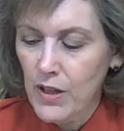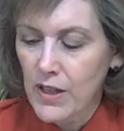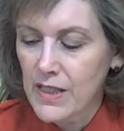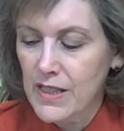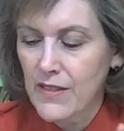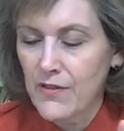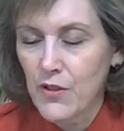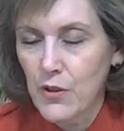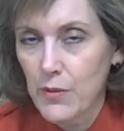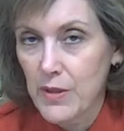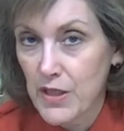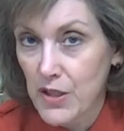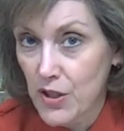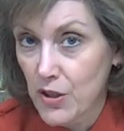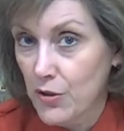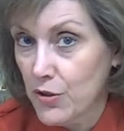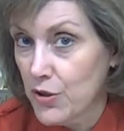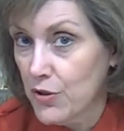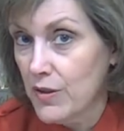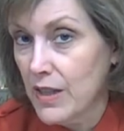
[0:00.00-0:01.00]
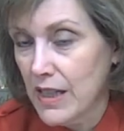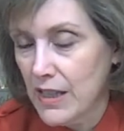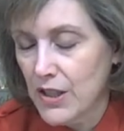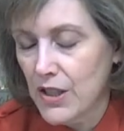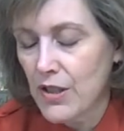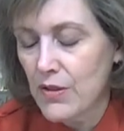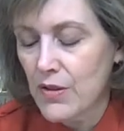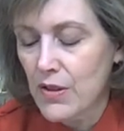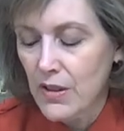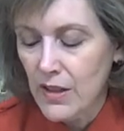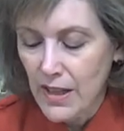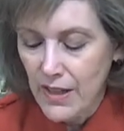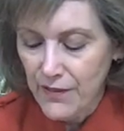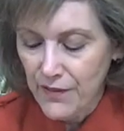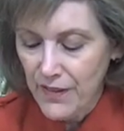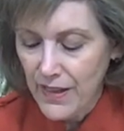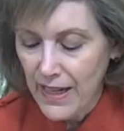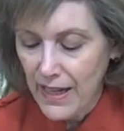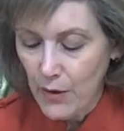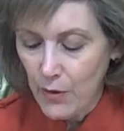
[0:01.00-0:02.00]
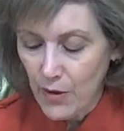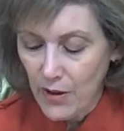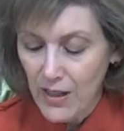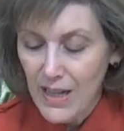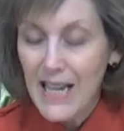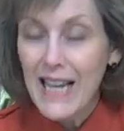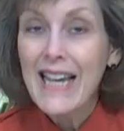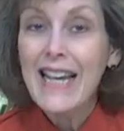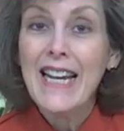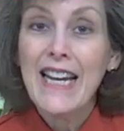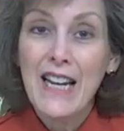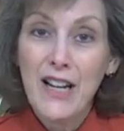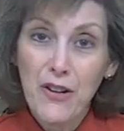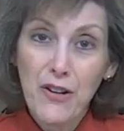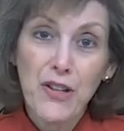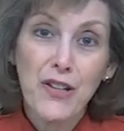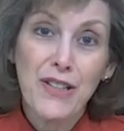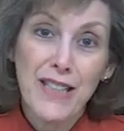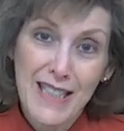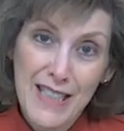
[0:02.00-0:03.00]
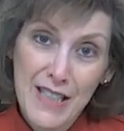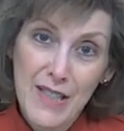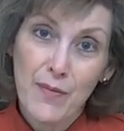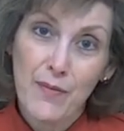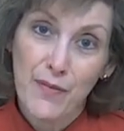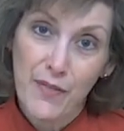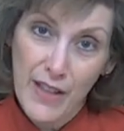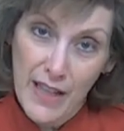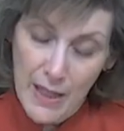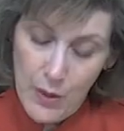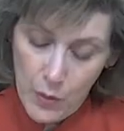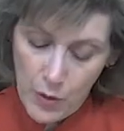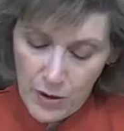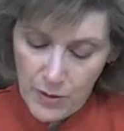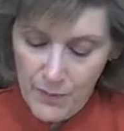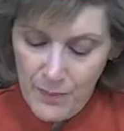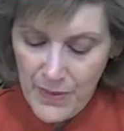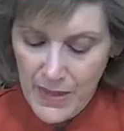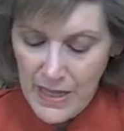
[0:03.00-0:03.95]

because I've always told you not to use a lot of flour. Here, you need some flour.